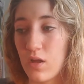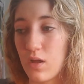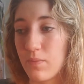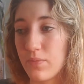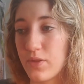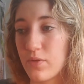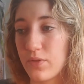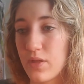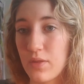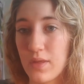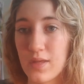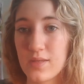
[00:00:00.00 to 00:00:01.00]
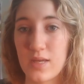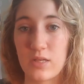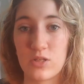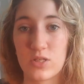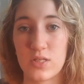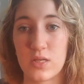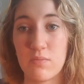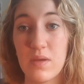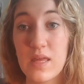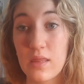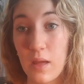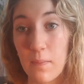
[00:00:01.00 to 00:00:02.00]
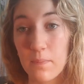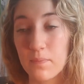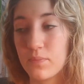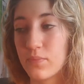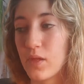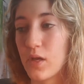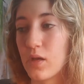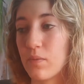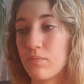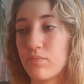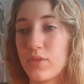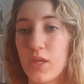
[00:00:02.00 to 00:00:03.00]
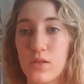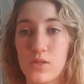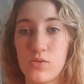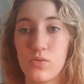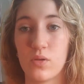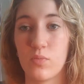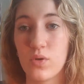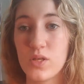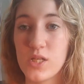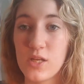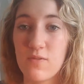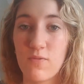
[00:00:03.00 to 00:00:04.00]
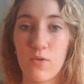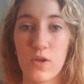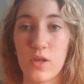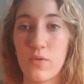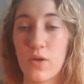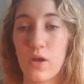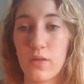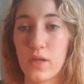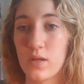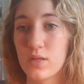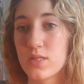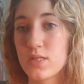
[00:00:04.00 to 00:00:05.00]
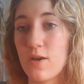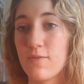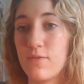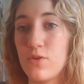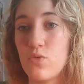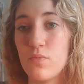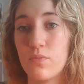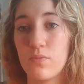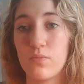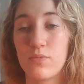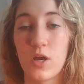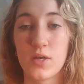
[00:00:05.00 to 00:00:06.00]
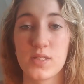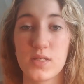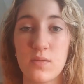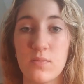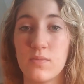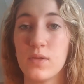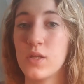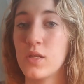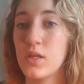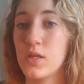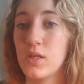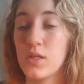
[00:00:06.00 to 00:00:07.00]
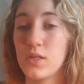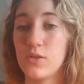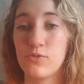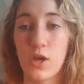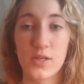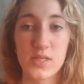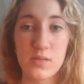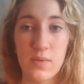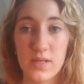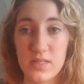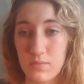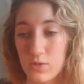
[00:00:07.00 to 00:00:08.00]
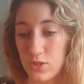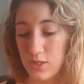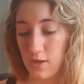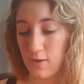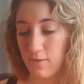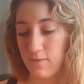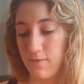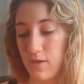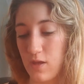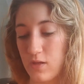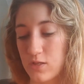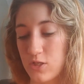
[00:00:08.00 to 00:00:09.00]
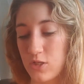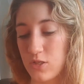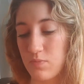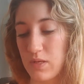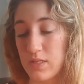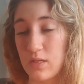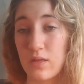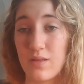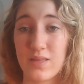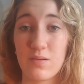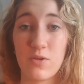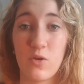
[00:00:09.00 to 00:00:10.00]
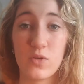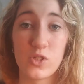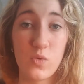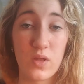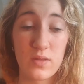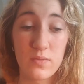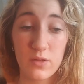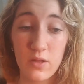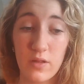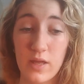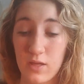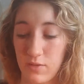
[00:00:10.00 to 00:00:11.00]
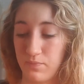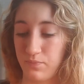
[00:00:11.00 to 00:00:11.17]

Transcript: Um, the only thing is I just didn't make them. Um, they do the printing for you and all that good stuff. You custom customize them yourself and just basically let them know what you want them to look like.